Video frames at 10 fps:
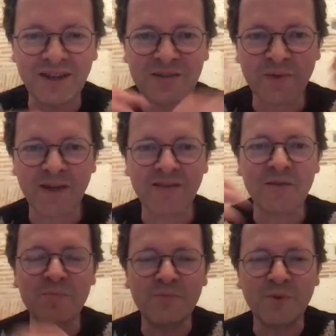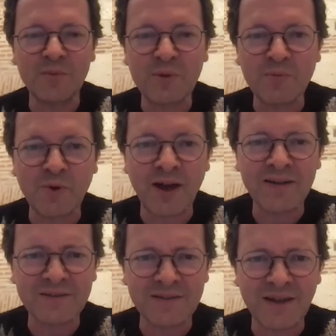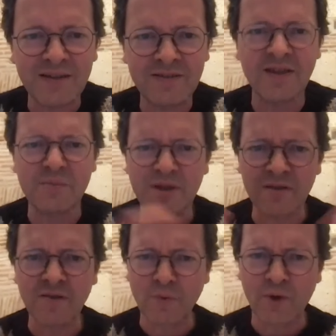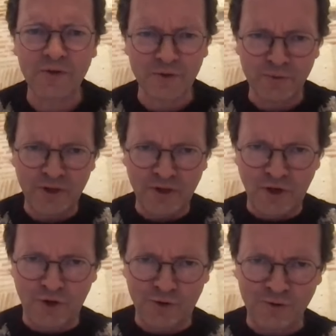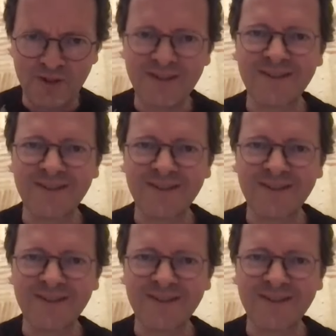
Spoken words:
expect that when people ask that, they mean, what do we know?